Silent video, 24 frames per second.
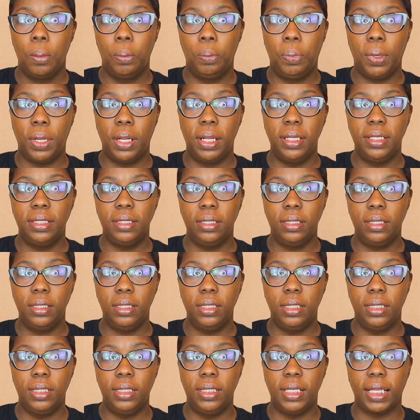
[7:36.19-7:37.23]
but
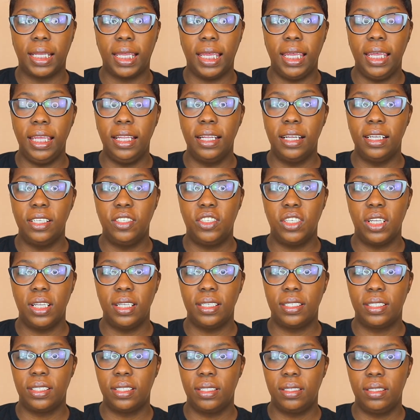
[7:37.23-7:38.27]
Nikita
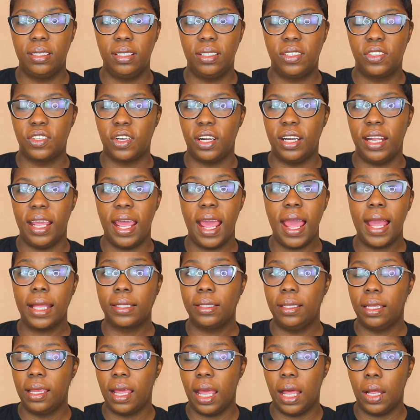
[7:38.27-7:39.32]
just started
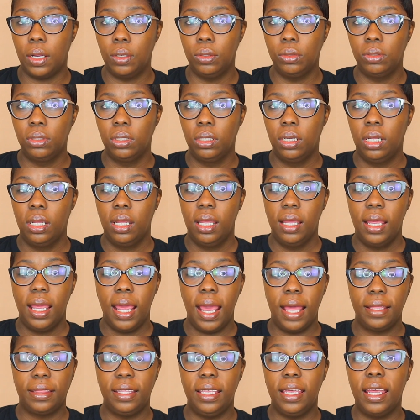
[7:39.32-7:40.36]
acting out
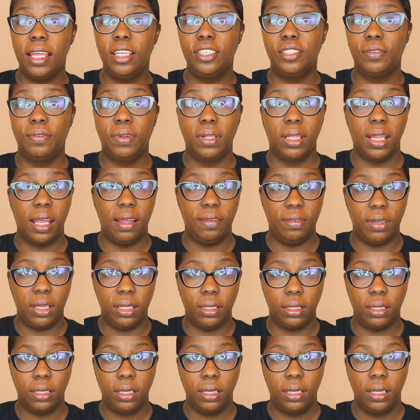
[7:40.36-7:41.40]
at the age of 11.